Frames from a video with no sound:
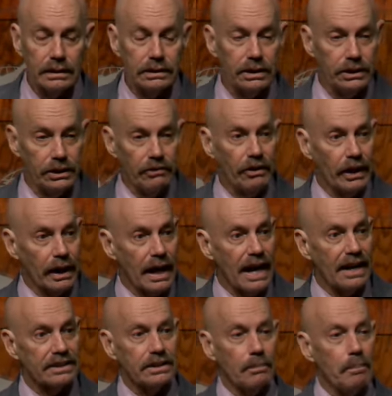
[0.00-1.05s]
Do you
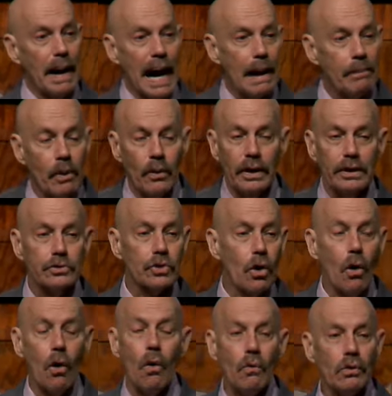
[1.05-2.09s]
realize the Bible is
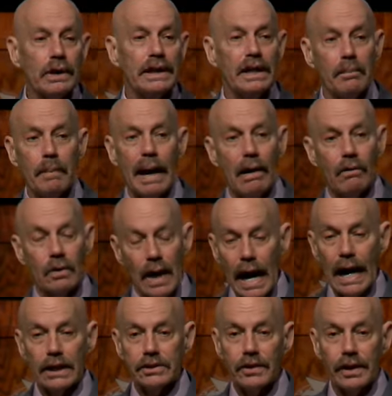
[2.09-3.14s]
only about
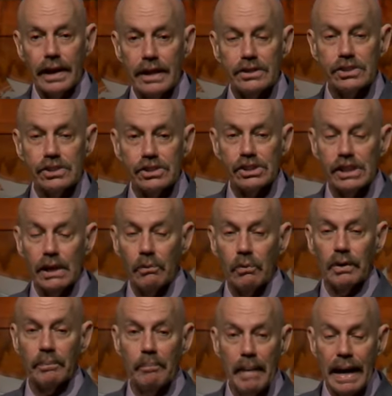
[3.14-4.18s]
God's relationship
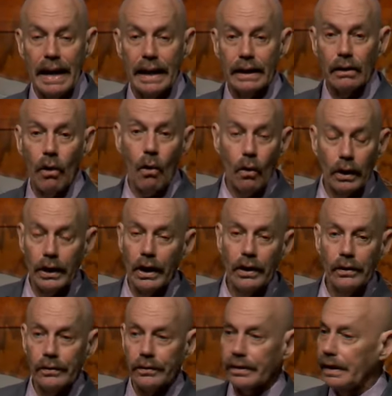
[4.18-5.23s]
with man on
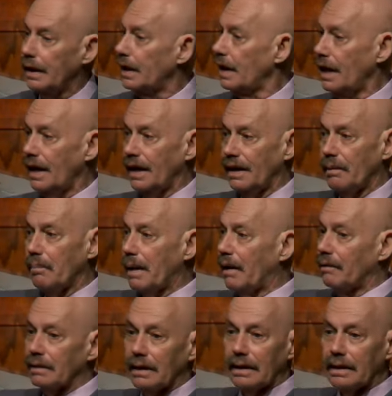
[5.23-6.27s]
earth? It ain't
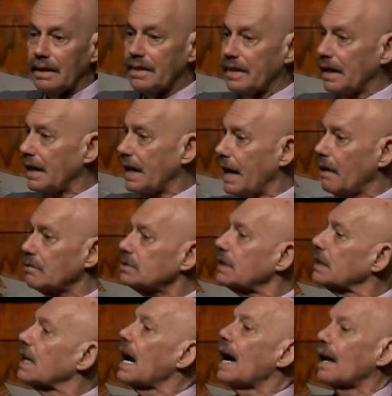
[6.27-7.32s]
about anything else
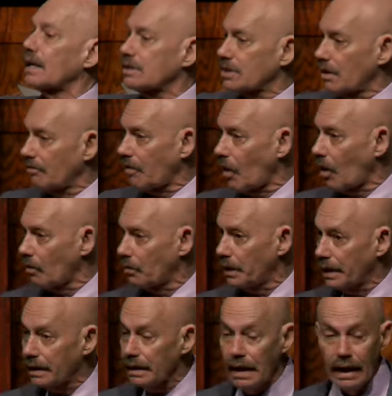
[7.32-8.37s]
that God is involved
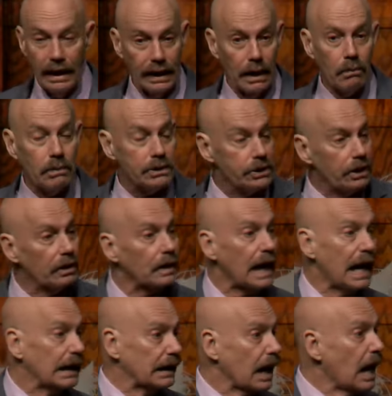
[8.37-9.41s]
with. And I want you to know
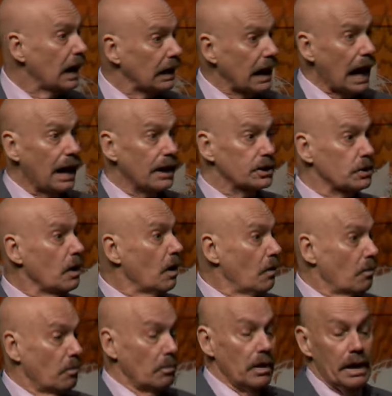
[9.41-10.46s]
God, God's
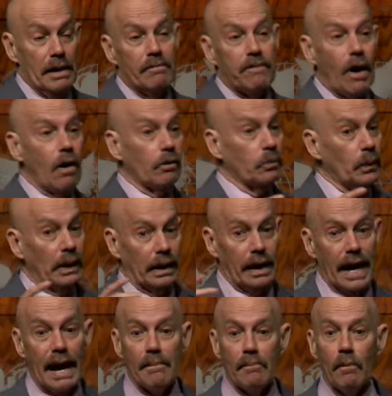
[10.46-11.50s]
involved with a
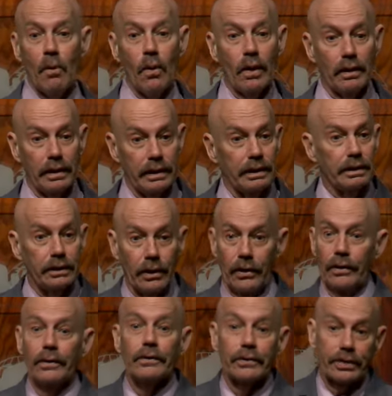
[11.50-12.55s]
lot more than
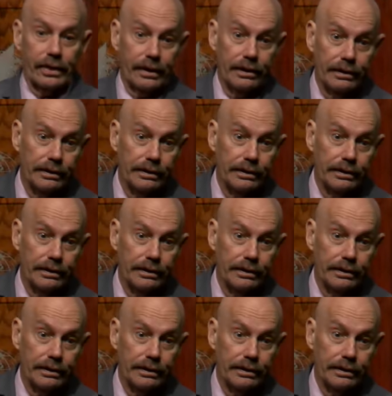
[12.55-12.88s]
earth.